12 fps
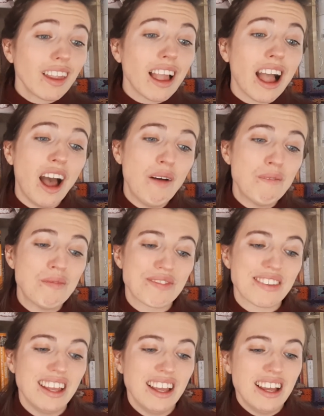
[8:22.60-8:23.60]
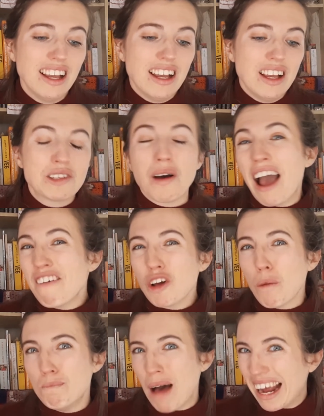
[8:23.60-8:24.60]
So I haven't
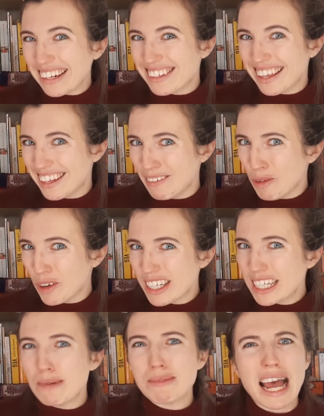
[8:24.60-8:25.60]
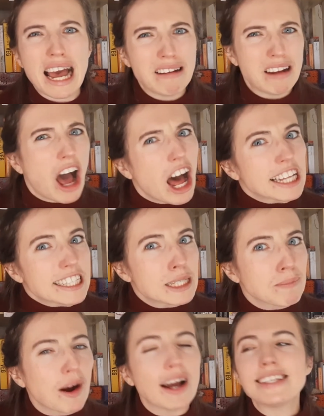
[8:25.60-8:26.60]
gone back to Watership Down,
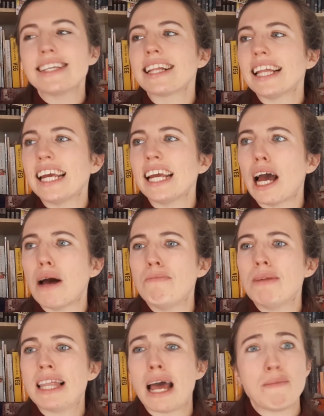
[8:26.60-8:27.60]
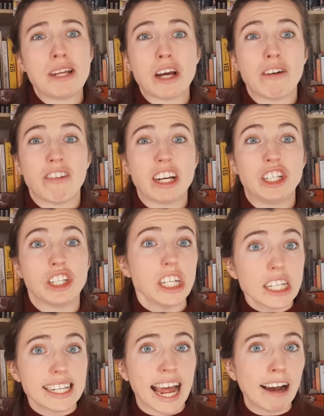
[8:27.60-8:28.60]
unsurprisingly. Let me know if I
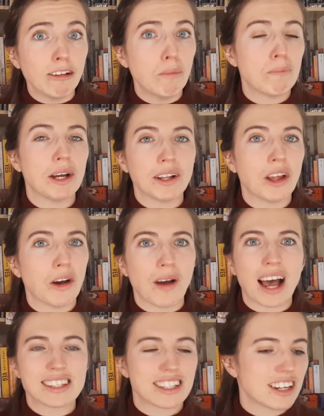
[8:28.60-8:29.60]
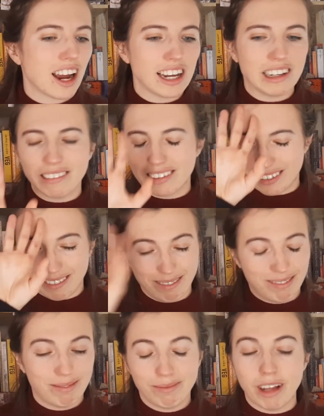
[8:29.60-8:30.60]
should now, but no, as a child,
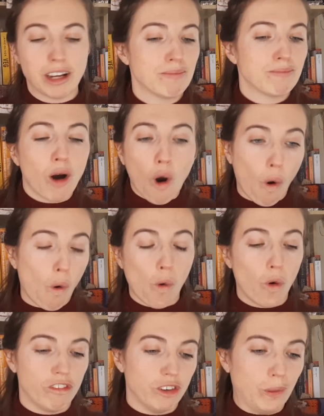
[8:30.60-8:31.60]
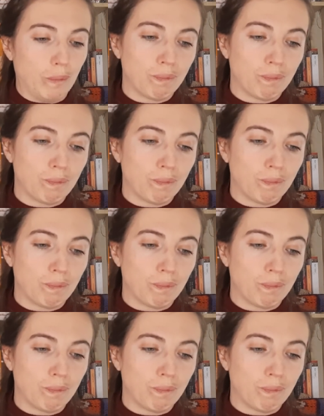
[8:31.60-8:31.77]
no, awful.